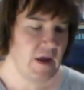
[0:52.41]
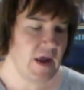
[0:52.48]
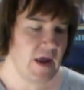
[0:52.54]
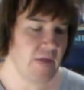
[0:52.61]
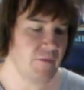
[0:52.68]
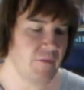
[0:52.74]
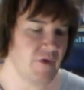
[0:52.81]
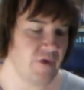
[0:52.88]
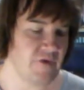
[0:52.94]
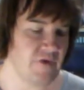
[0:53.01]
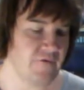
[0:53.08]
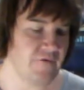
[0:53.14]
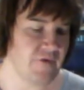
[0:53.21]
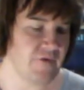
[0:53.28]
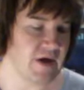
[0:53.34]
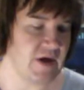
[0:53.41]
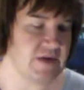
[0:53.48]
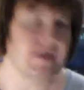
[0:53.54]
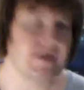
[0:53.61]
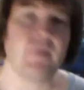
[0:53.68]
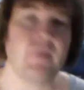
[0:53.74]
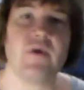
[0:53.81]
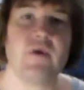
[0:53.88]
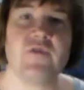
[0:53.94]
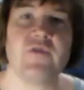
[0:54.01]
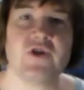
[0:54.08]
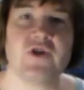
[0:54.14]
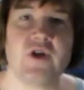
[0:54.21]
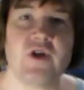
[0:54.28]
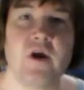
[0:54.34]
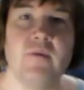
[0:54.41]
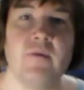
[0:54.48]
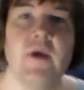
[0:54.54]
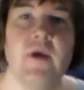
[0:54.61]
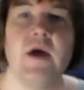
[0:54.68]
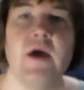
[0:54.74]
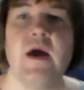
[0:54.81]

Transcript: a brief summary of the show,